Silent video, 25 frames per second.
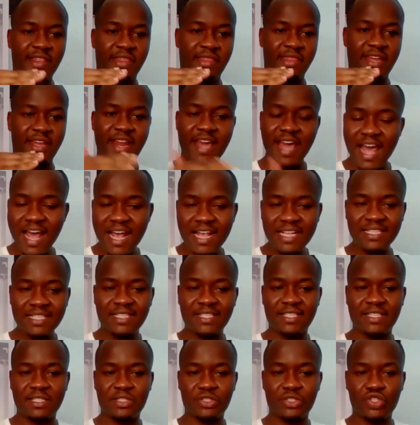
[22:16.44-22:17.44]
that
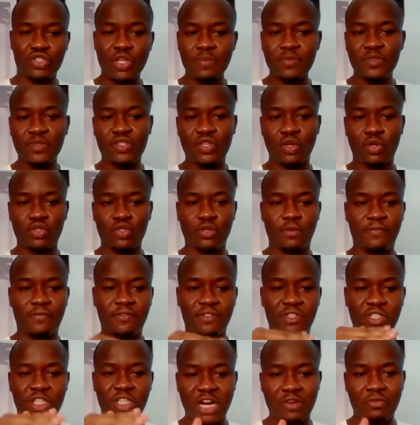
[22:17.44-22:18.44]
has some sort
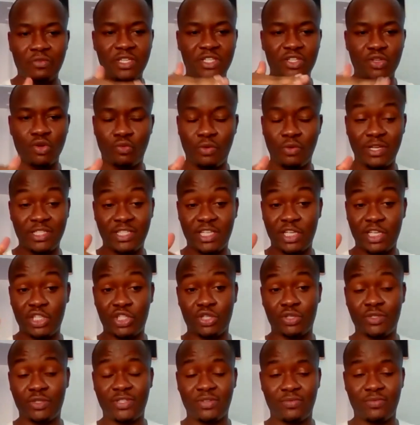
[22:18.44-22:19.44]
of charity
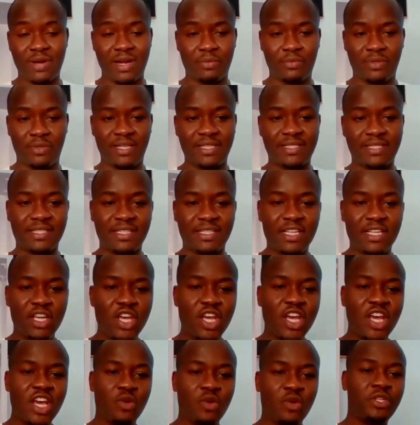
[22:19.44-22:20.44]
orientations around it,
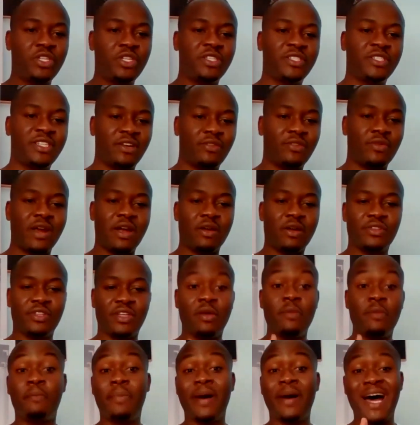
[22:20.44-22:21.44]
which is around
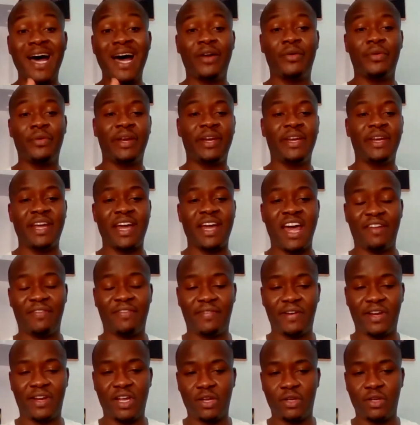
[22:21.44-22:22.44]
empowering the
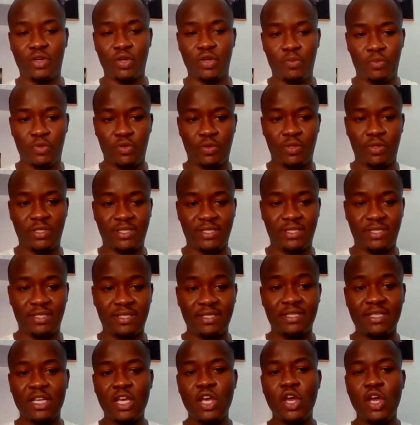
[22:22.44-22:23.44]
African
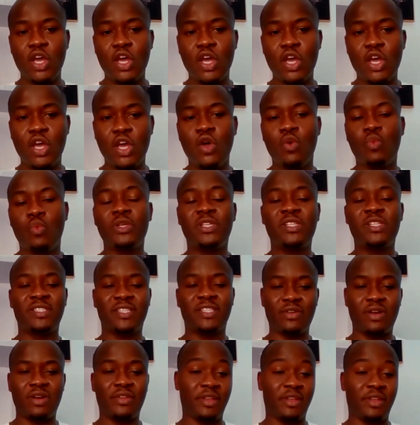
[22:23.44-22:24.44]
communities, which
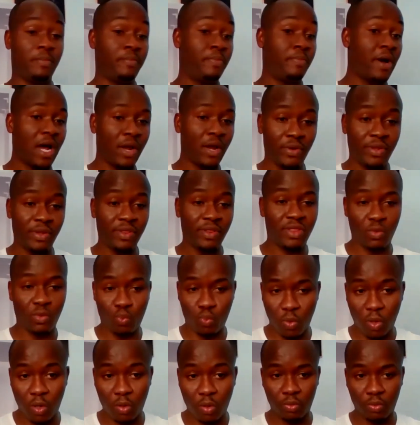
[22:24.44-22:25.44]
is around empowering the
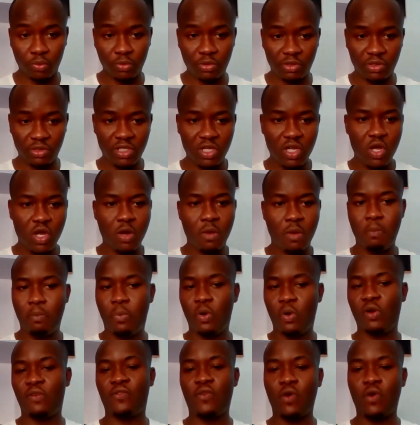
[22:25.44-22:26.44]
world,
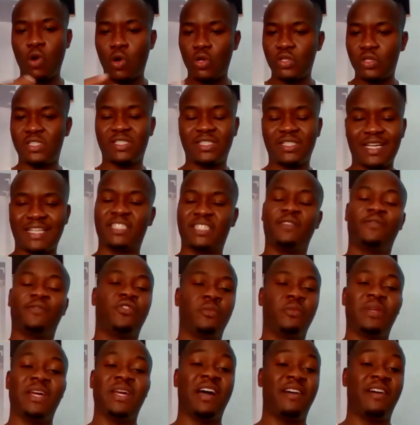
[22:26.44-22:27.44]
but of course, starting
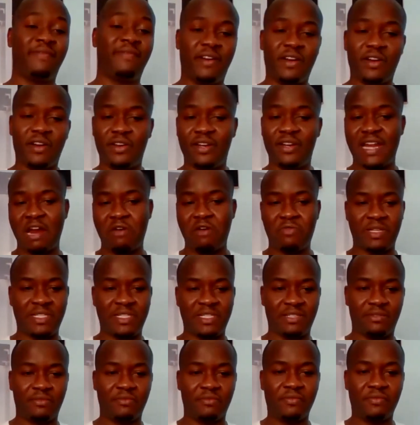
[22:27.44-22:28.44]
from the African
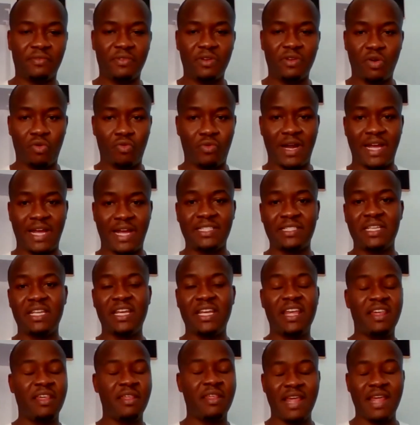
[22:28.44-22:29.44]
narrative, all right?
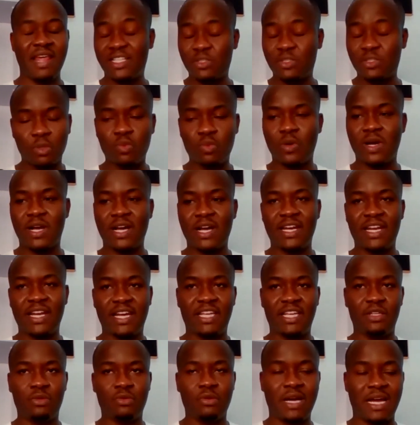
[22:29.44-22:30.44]
That's what
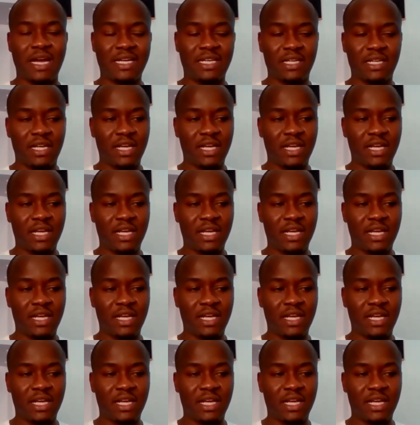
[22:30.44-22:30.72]
Wakanda Inu